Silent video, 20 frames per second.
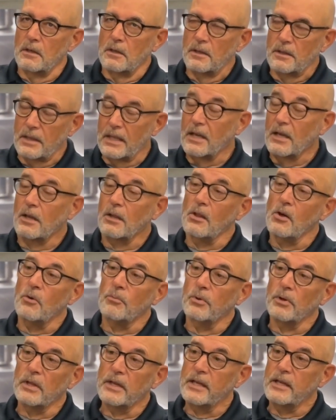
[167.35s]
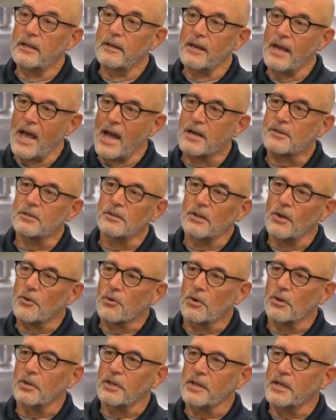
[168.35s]
think globally, act
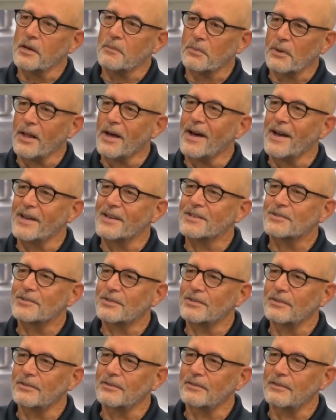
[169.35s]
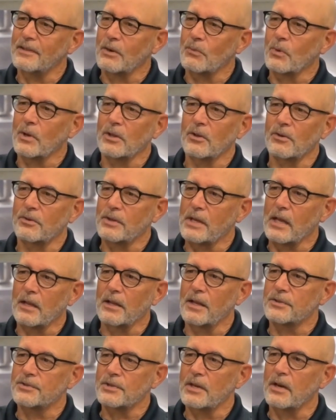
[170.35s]
locally applies. And we learn that
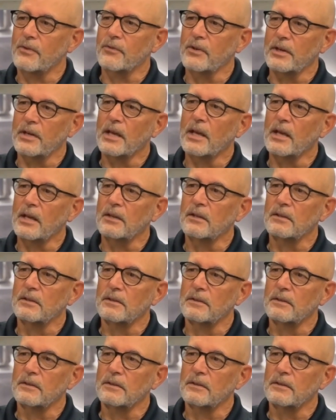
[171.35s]
lesson every day.